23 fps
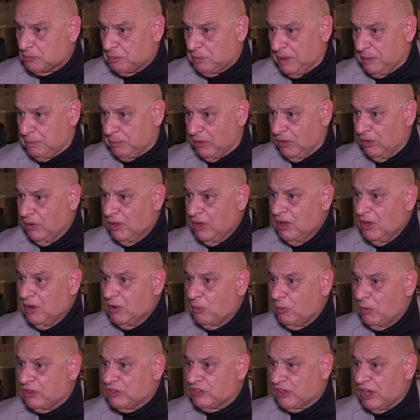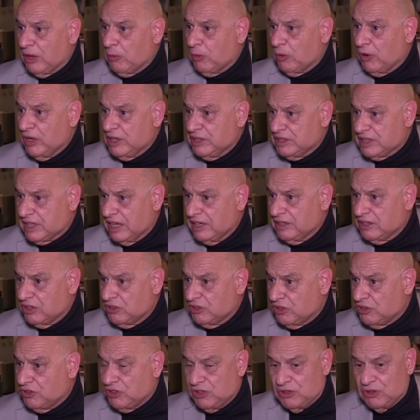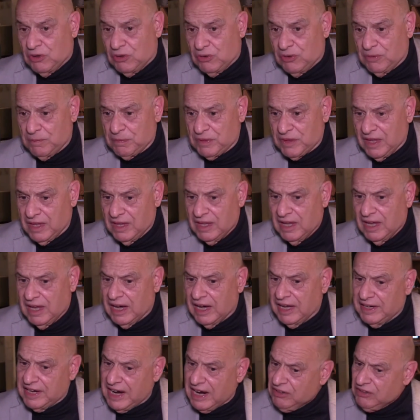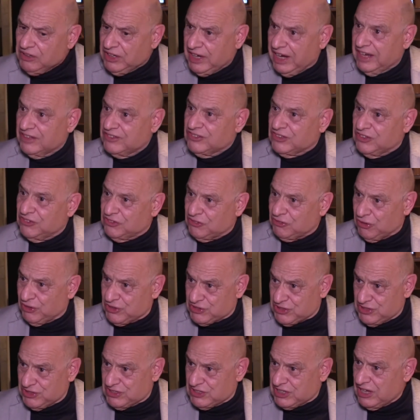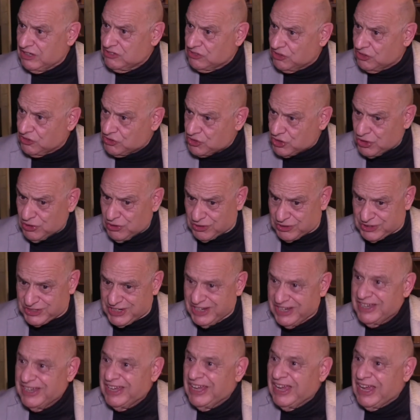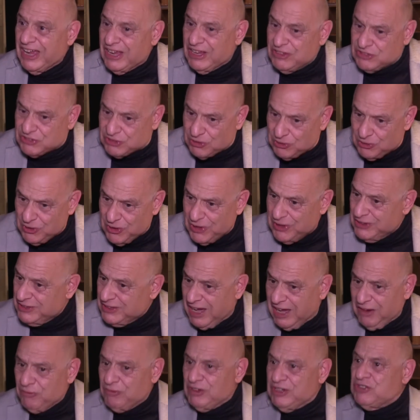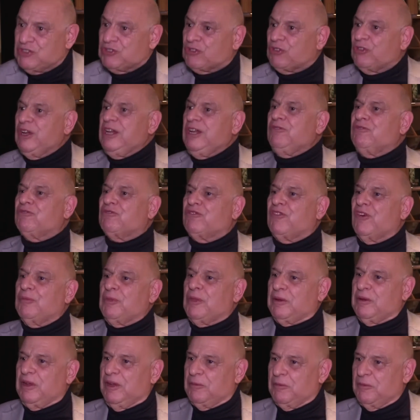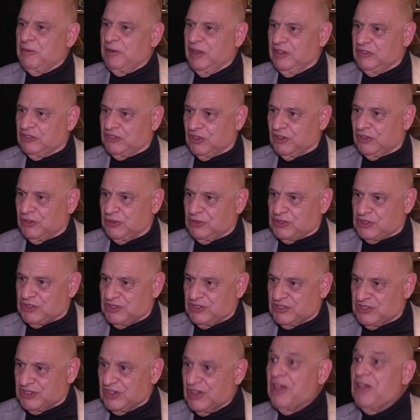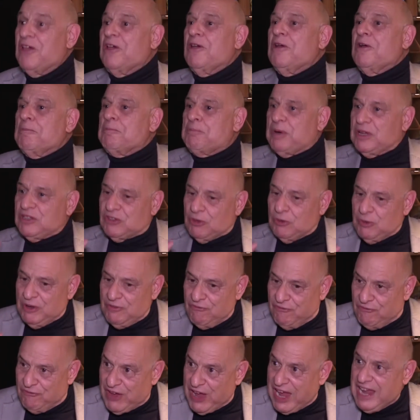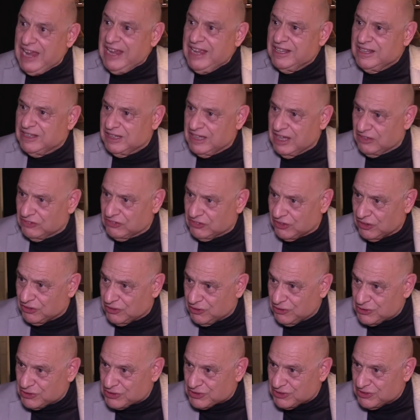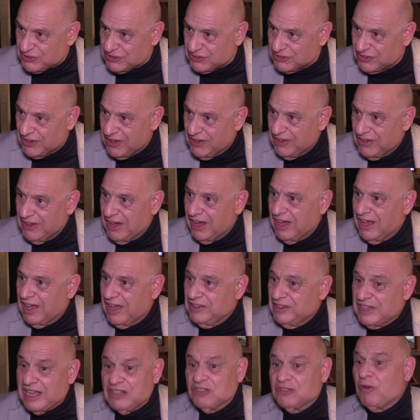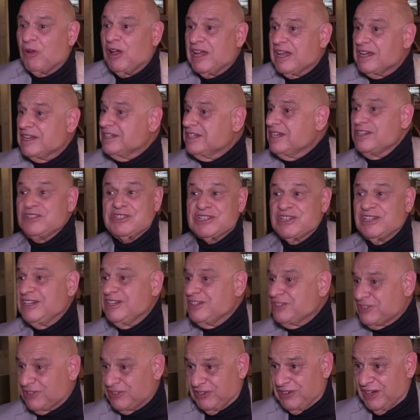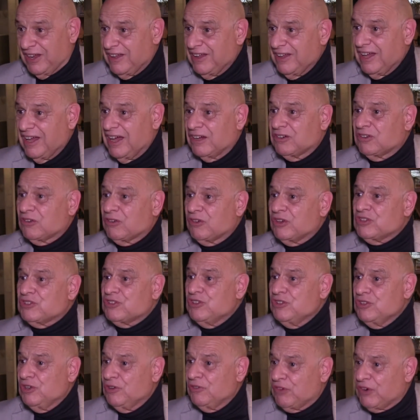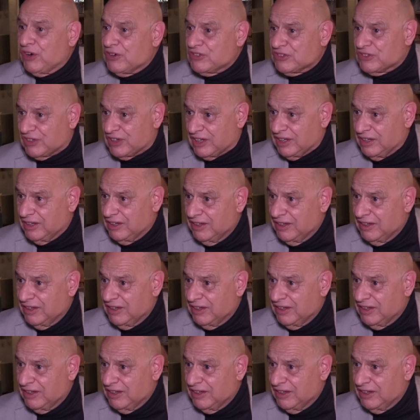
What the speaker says: people, which they were intended to do. And our task as Christians, as the church, is to not retreat from the institutions, but to invade the institutions. And that's why I teach at Eastern, a Christian university.